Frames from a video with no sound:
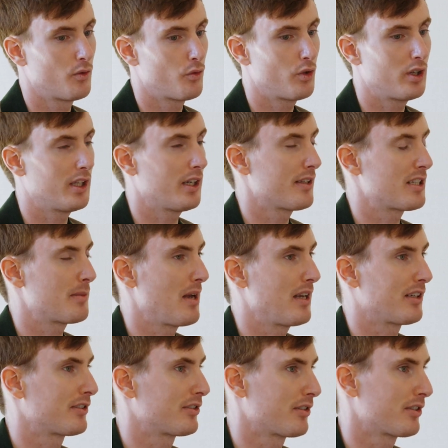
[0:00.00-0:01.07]
really good
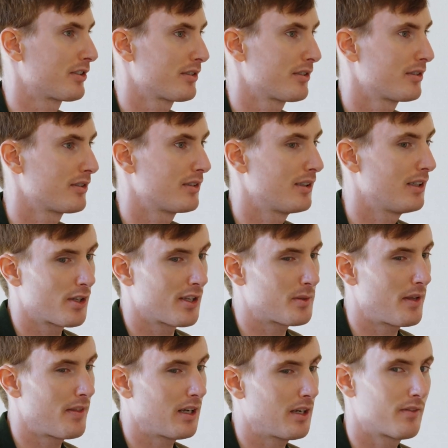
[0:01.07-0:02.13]
semantic search. So that's why
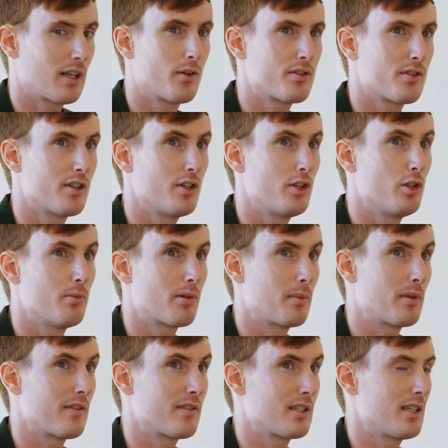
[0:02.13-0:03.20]
I think of those are the new
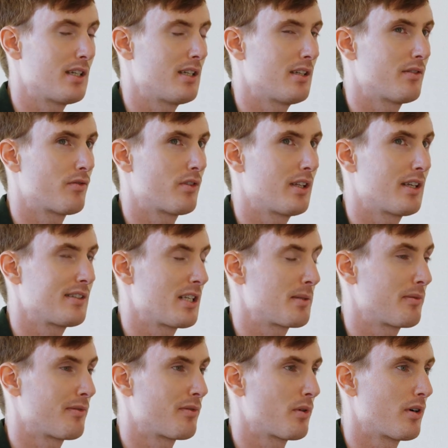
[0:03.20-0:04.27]
primitives that didn't really exist
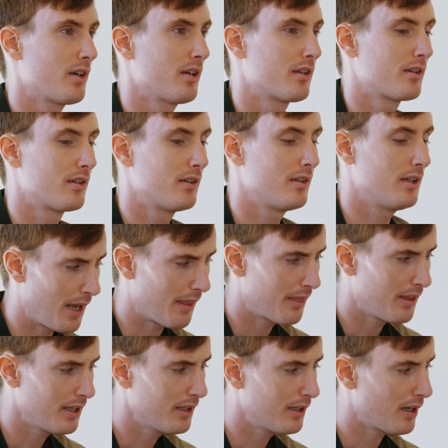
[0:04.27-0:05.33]
before. I
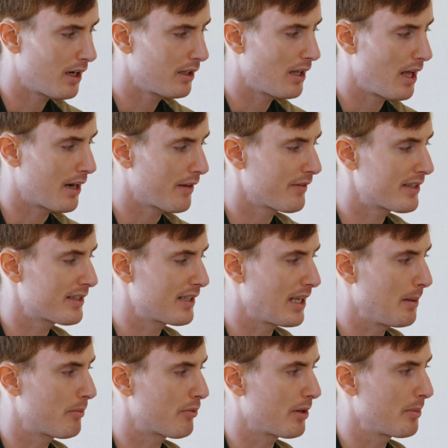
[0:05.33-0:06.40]
think a lot of the
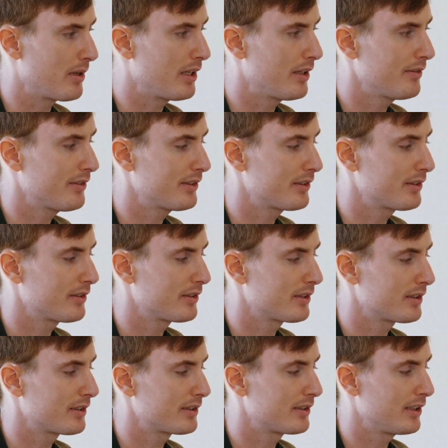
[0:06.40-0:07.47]
same primitives
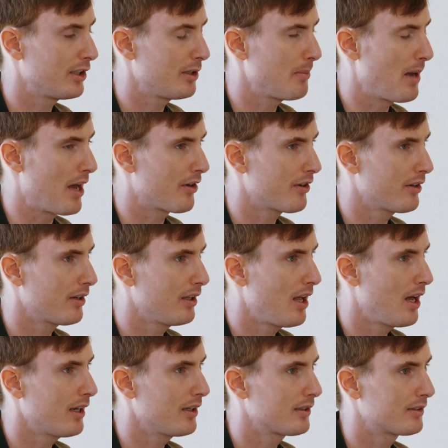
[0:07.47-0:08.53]
still matter a
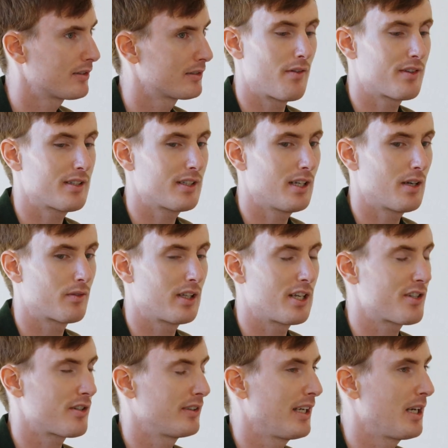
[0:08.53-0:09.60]
lot. Obviously, a
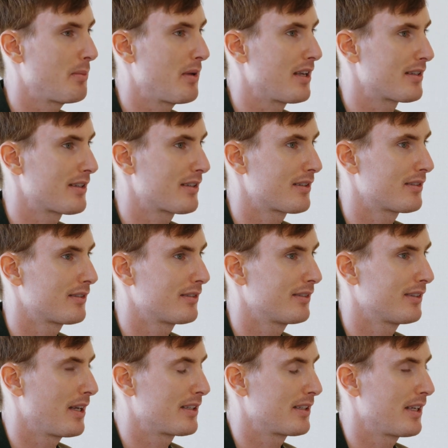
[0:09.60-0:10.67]
relational database,
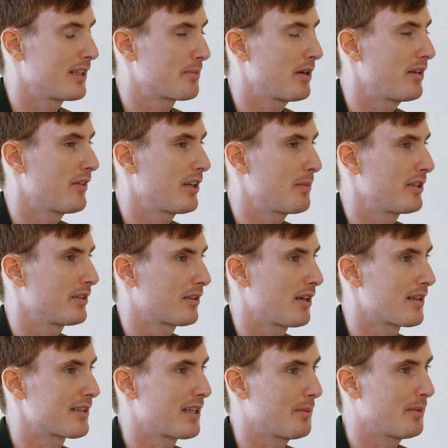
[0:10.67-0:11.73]
it's a pretty fundamental
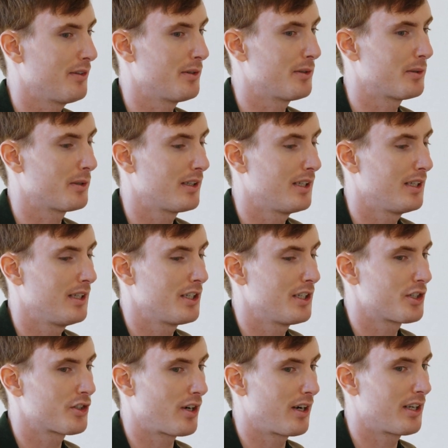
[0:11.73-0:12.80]
concept. If you're
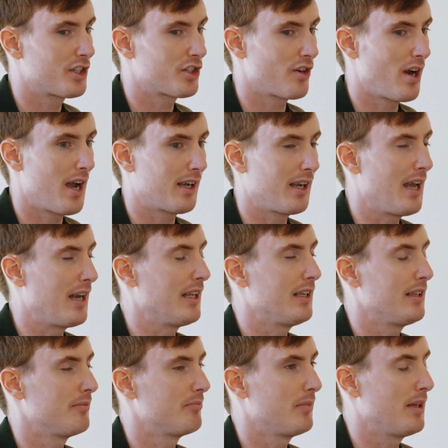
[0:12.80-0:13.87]
trying to track
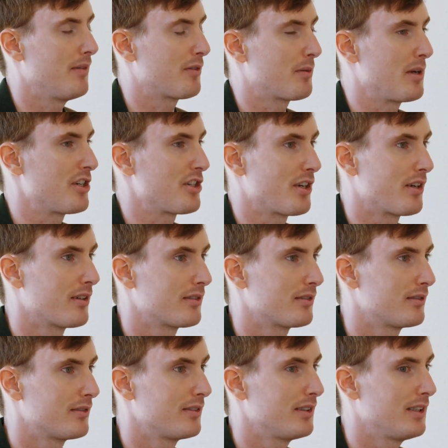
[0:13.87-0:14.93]
any information,
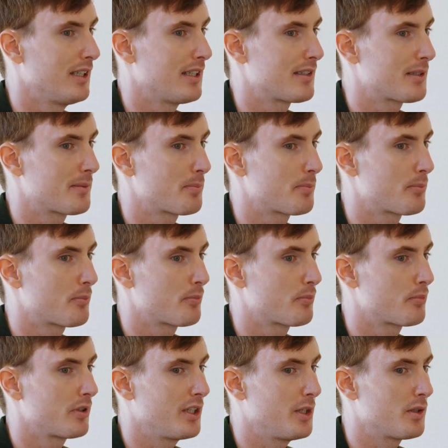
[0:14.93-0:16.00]
it's
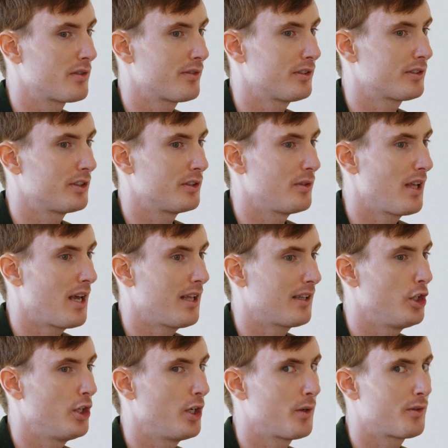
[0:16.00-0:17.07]
pretty useful to do that.
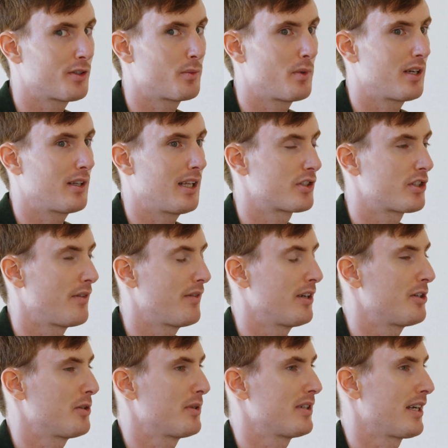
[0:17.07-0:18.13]
You don't just want to shove it
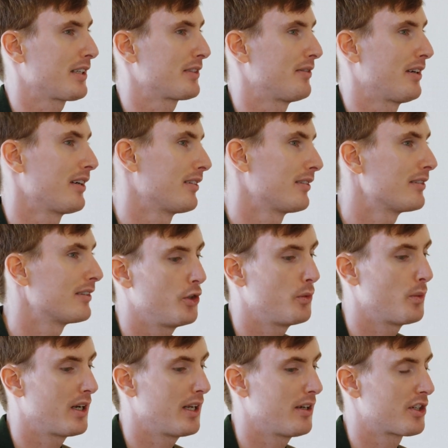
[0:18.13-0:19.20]
into a text file.
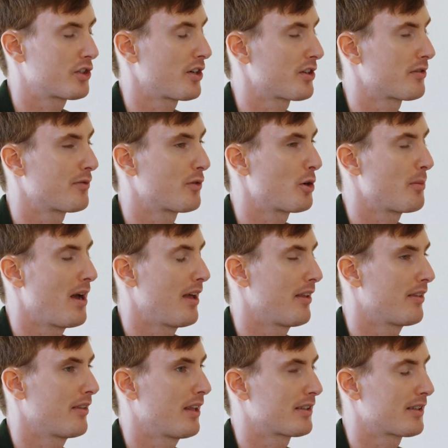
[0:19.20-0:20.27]
You want it in a structured
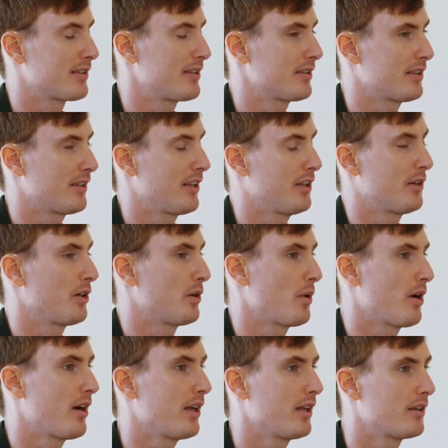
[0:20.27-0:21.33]
format that's consistent, that you can
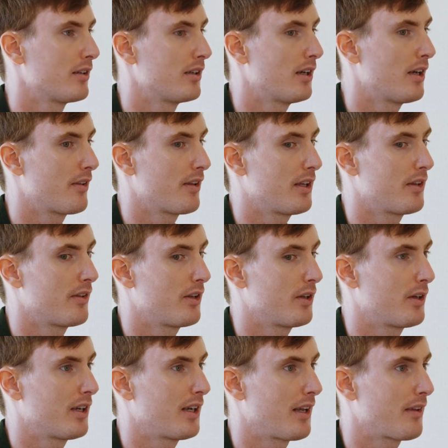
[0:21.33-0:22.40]
query, that they
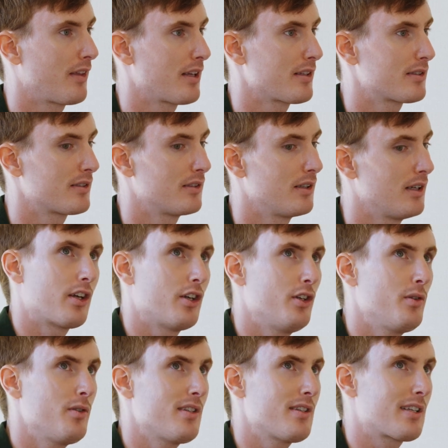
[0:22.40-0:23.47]
can connect things. The good
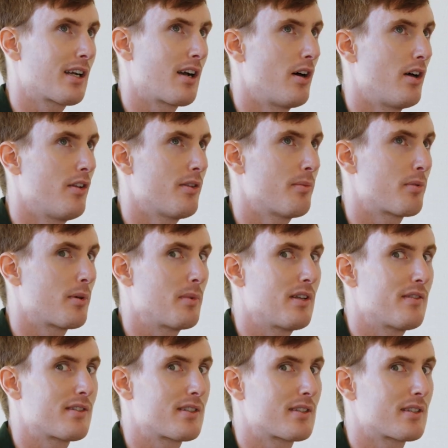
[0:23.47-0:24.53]
news is like all the
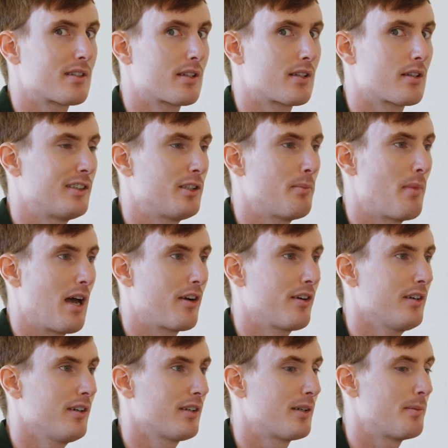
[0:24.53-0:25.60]
primitives still
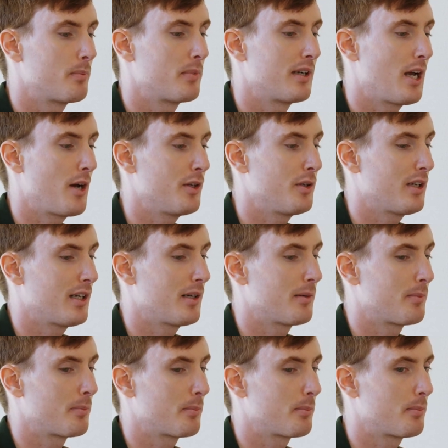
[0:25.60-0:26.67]
matter, but now you
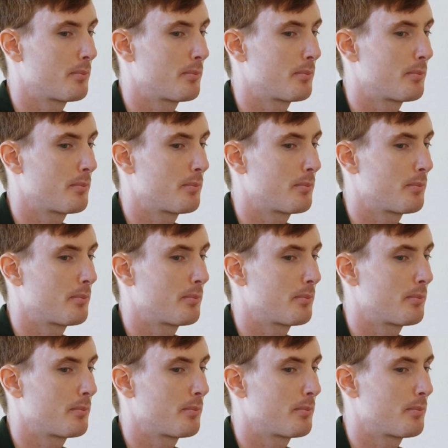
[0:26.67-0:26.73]
can